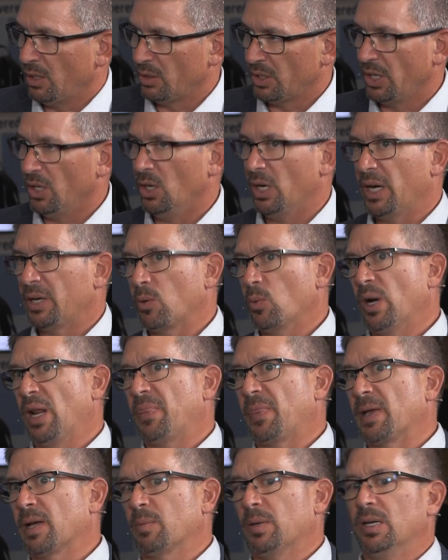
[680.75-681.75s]
You know, like when I
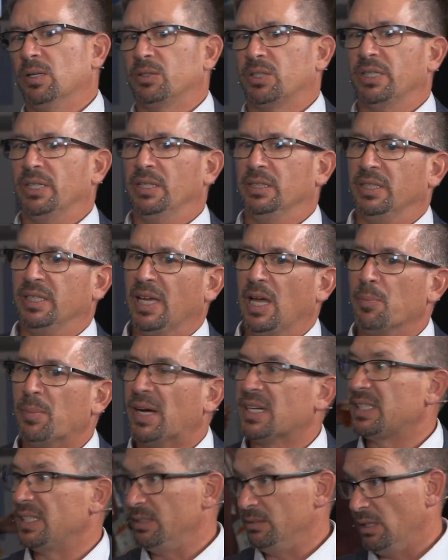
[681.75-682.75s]
think about the, the MIT